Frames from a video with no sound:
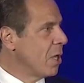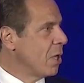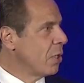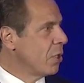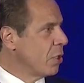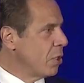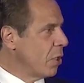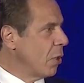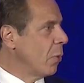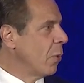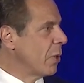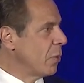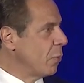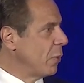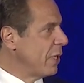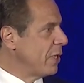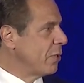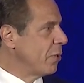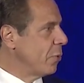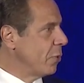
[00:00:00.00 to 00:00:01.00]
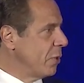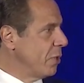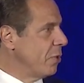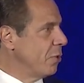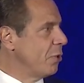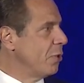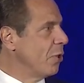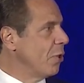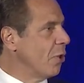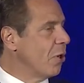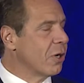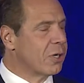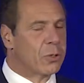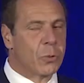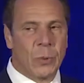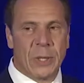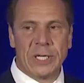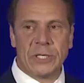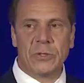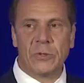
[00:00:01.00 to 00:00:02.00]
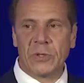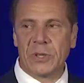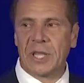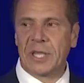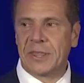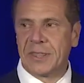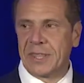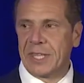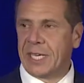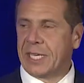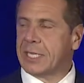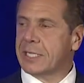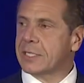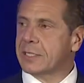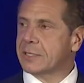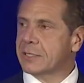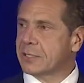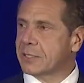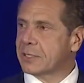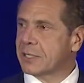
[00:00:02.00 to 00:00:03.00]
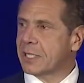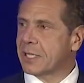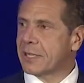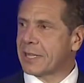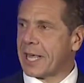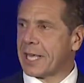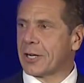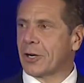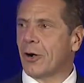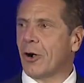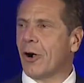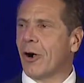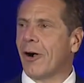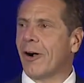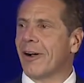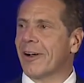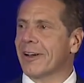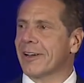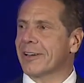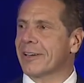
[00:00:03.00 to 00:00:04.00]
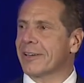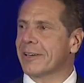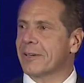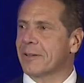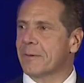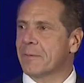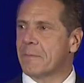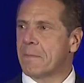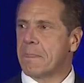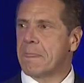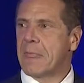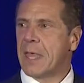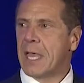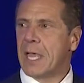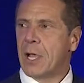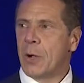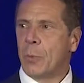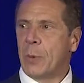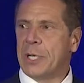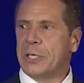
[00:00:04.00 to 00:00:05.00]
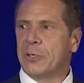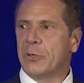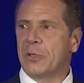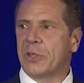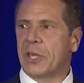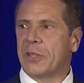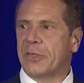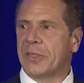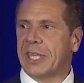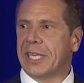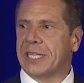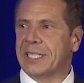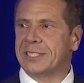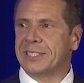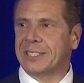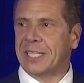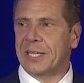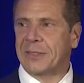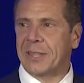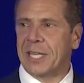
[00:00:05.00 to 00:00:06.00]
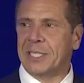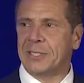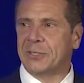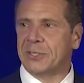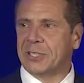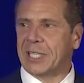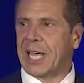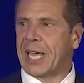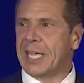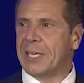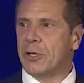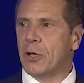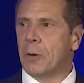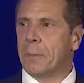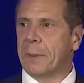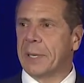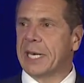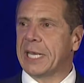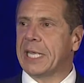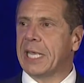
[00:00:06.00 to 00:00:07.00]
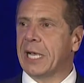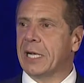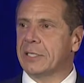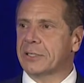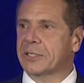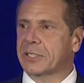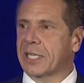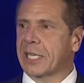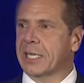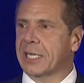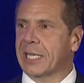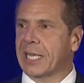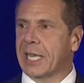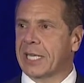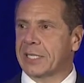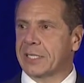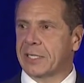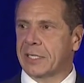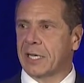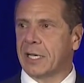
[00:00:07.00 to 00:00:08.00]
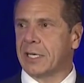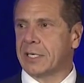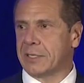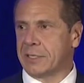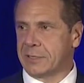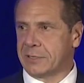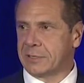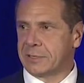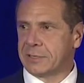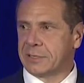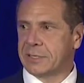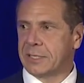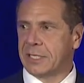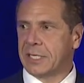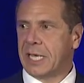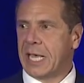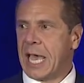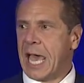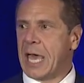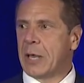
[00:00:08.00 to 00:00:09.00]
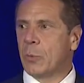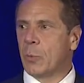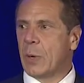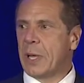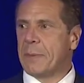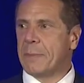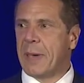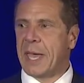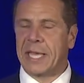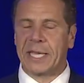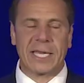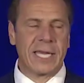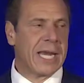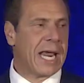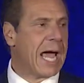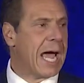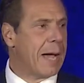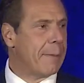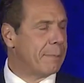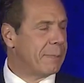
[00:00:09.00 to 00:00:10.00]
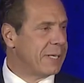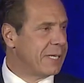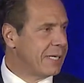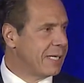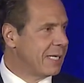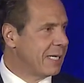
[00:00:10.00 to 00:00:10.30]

You know what we do in New York? We do the things that are hard. We do the things that they say nobody else can get done, and we make it happen.